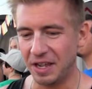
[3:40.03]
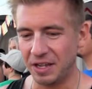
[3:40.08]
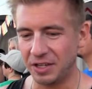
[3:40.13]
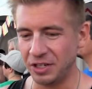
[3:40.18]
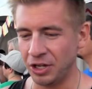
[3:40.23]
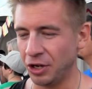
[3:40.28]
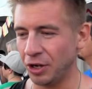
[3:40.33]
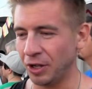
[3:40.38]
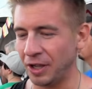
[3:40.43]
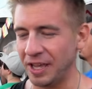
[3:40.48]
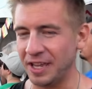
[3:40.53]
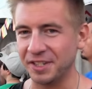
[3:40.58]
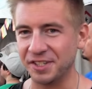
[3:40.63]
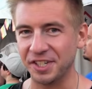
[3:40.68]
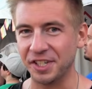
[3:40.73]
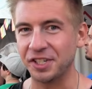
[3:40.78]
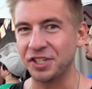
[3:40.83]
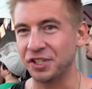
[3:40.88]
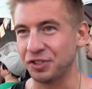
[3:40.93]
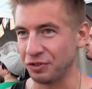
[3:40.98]
nearly as
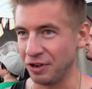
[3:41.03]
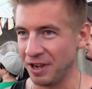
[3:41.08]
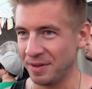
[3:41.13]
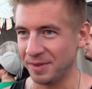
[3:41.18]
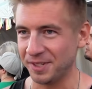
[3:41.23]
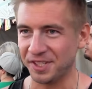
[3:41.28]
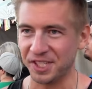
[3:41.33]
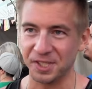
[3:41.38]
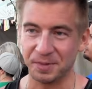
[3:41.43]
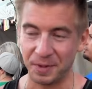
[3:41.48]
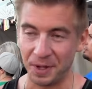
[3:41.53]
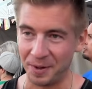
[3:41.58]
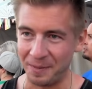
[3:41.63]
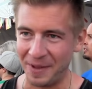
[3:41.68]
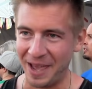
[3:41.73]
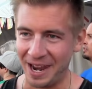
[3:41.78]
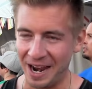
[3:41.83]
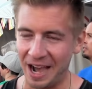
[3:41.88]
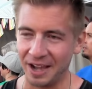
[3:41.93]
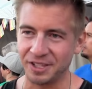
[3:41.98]
extreme as it's been
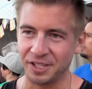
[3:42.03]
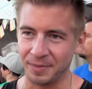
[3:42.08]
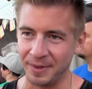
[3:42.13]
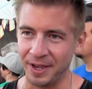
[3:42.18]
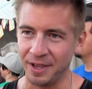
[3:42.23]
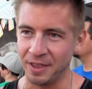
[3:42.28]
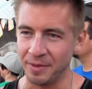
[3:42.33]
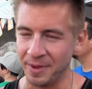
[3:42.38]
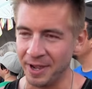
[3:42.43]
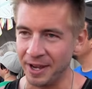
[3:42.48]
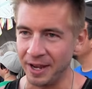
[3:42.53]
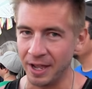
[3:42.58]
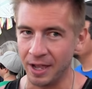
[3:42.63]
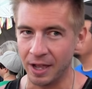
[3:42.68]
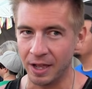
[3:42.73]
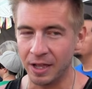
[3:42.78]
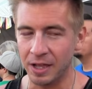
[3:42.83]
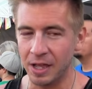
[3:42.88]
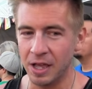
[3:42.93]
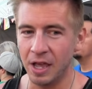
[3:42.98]
made out to be in the media,